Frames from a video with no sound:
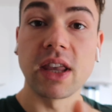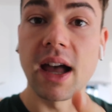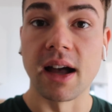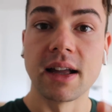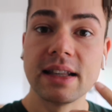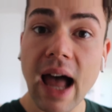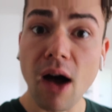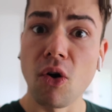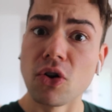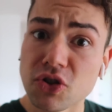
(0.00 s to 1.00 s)
yeah,
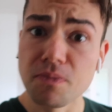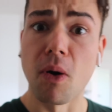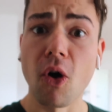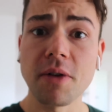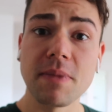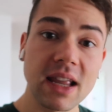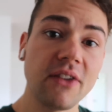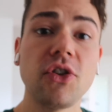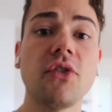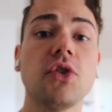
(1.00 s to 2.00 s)
now support me.
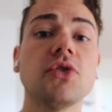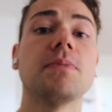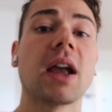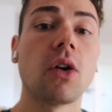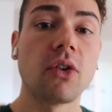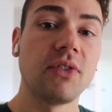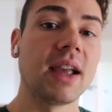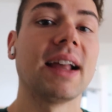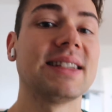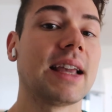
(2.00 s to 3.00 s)
If you've used my code
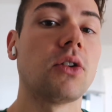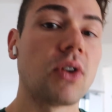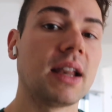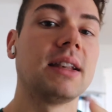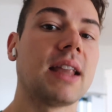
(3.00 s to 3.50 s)
VGains10 already,